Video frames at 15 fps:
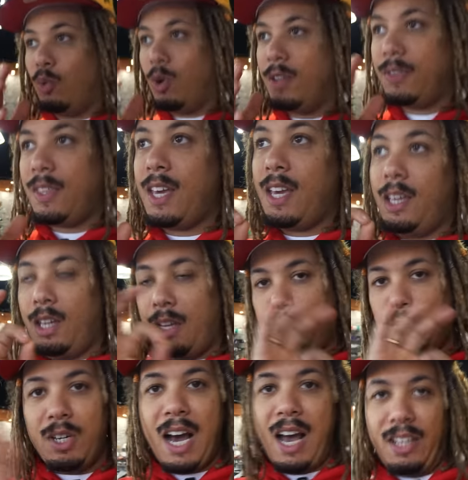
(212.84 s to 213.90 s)
one thing, if
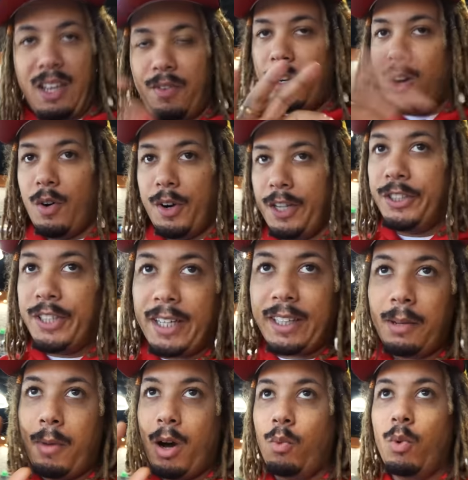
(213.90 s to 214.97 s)
you guys haven't already checked
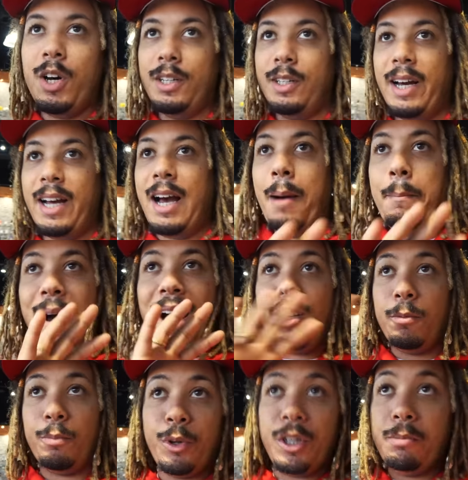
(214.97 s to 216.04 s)
out my whatnot, I'm about
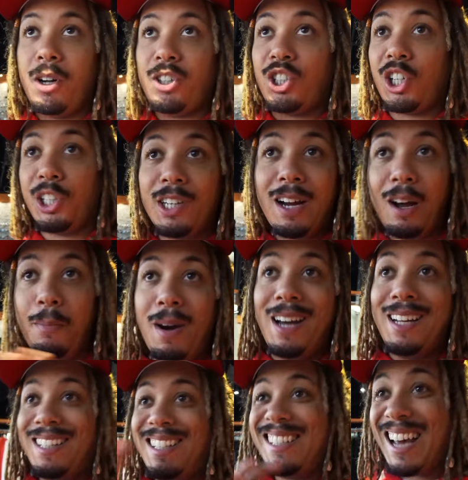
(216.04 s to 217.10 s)
to pretty much clear out
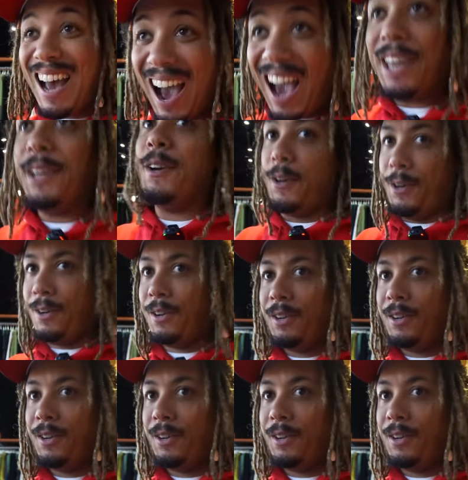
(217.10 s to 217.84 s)
my entire,